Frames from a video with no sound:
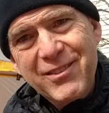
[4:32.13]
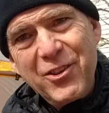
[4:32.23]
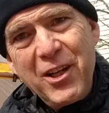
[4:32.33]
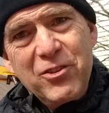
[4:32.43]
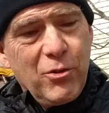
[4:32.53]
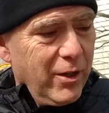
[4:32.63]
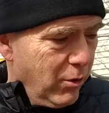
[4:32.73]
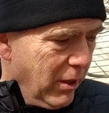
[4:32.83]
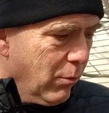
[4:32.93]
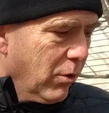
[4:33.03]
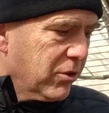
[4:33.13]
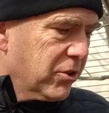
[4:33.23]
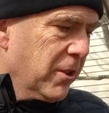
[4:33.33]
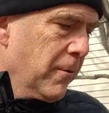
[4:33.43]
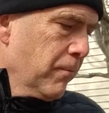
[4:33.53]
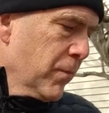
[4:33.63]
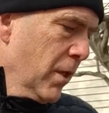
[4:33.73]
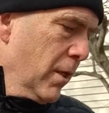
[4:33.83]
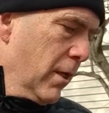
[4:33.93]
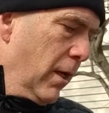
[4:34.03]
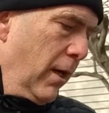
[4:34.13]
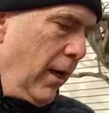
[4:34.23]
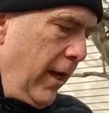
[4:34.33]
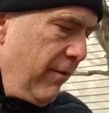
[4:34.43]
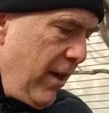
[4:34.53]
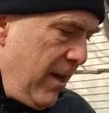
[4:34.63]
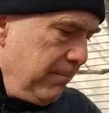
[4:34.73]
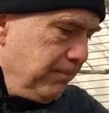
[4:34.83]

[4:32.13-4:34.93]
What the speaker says: Okay, so I know that works. I have that.